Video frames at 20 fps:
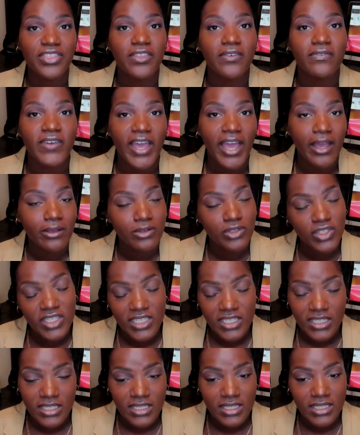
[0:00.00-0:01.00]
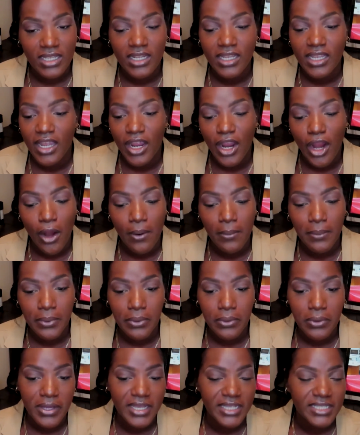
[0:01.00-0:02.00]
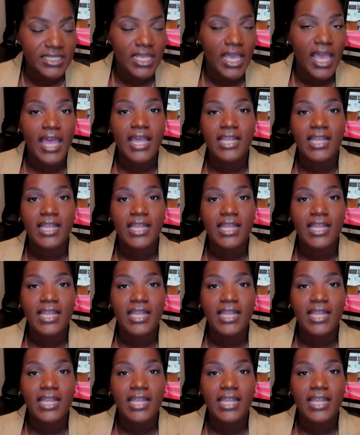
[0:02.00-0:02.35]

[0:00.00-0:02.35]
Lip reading: the value she's instilling in her boys,